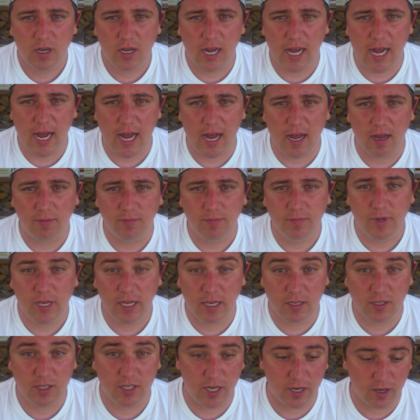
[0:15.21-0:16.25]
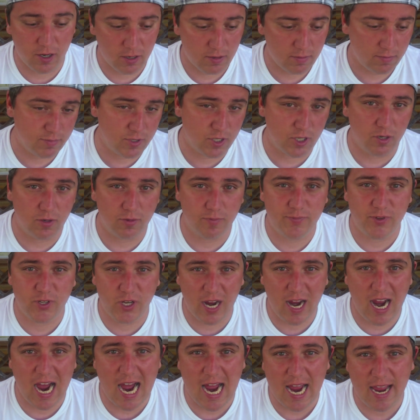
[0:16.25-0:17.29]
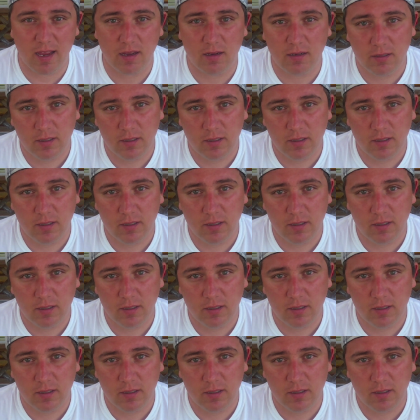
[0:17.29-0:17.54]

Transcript: Uh, he's here, so say hi.